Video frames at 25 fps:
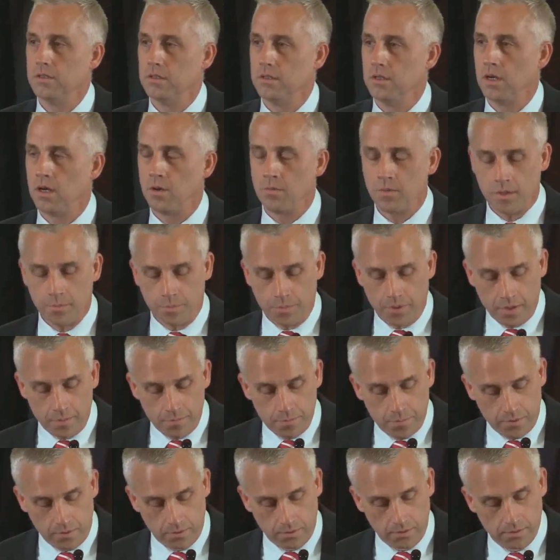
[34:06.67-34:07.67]
How many
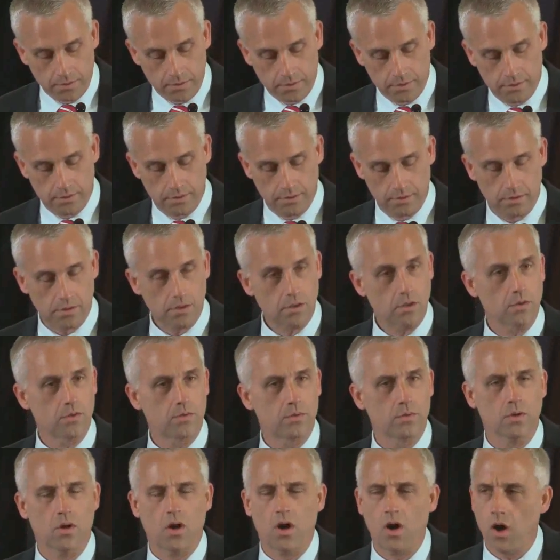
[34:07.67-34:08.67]
people go
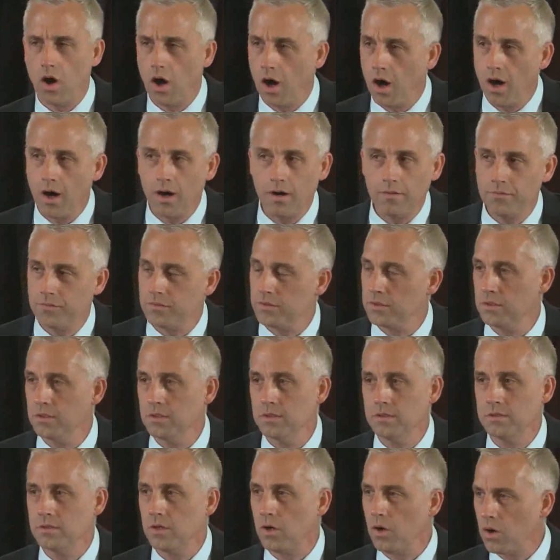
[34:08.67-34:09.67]
through awful,
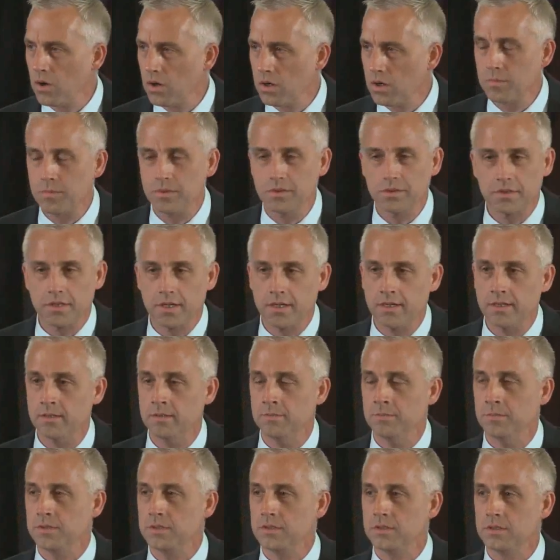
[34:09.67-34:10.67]
horrible
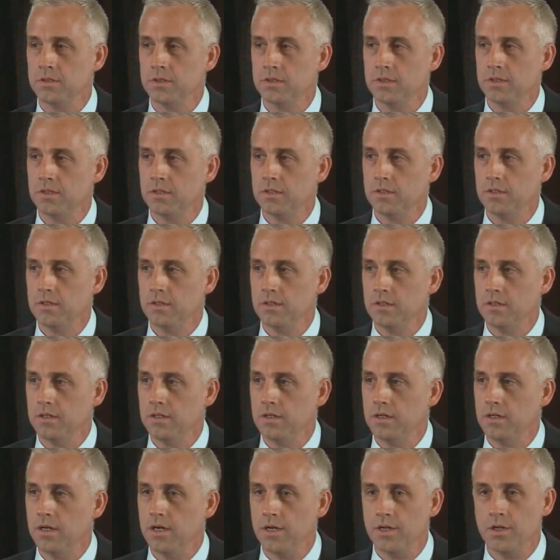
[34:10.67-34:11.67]
times,
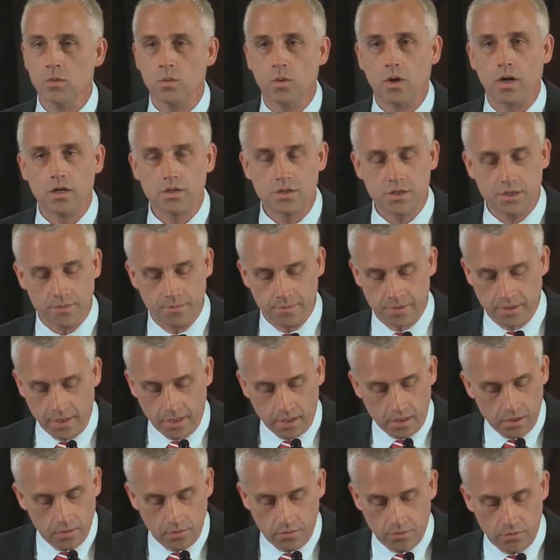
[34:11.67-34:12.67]
and you watch them and they
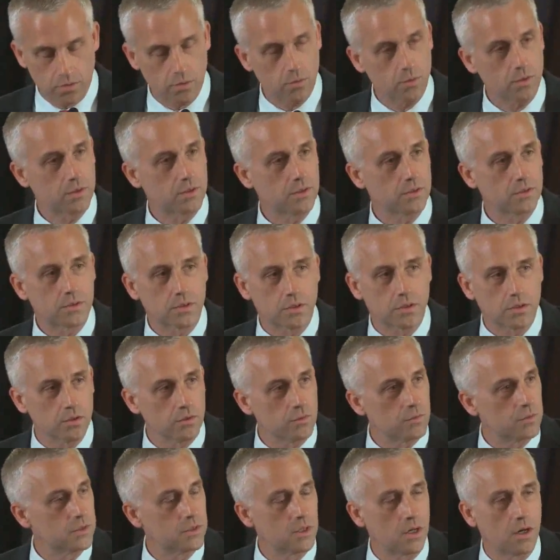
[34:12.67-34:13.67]
go through it with a certain
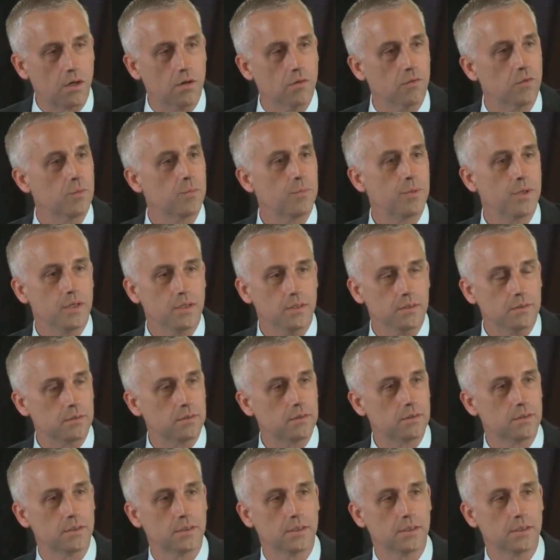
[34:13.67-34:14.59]
resolve and peace?